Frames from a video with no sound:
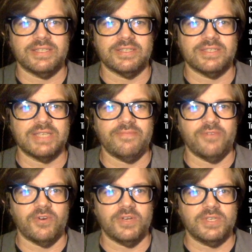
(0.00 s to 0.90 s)
the same
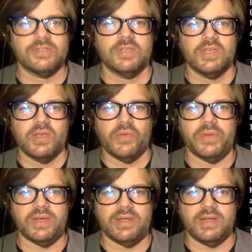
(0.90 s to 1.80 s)
voice,
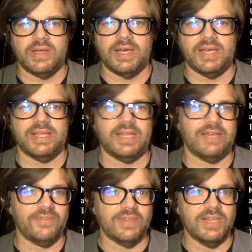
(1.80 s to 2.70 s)
but I have
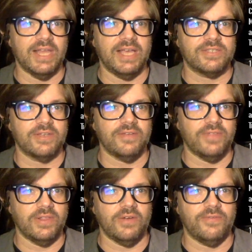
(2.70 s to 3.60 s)
less of the
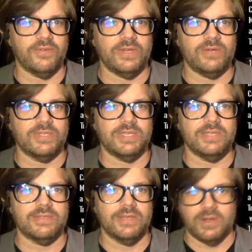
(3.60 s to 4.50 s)
low
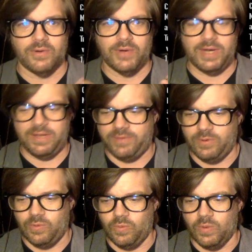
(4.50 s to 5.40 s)
frequencies, right? If
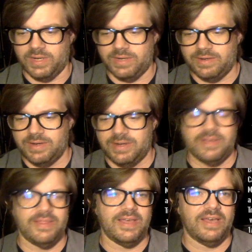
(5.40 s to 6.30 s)
you want
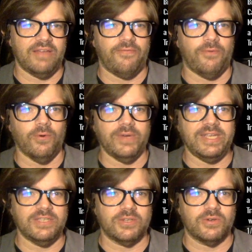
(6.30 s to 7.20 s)
that
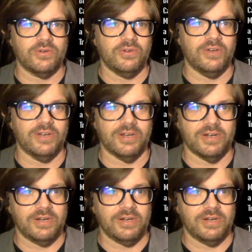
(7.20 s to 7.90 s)
40s crooner